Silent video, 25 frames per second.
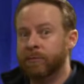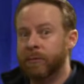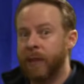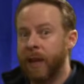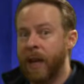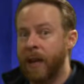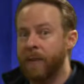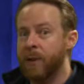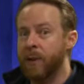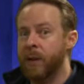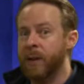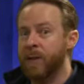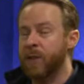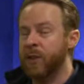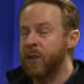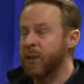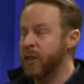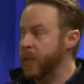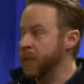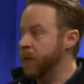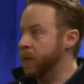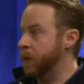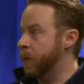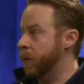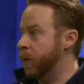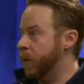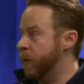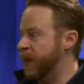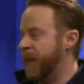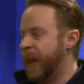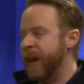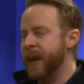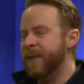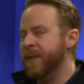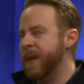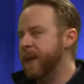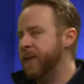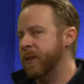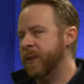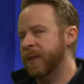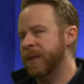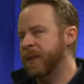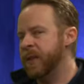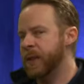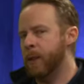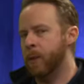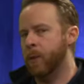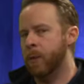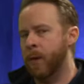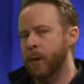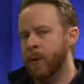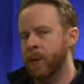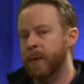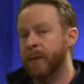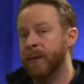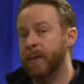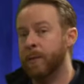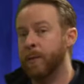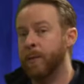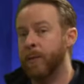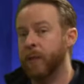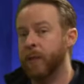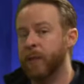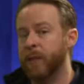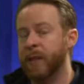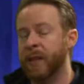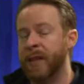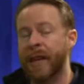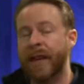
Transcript: Have you ever seen a walrus? I've never seen a walrus in person.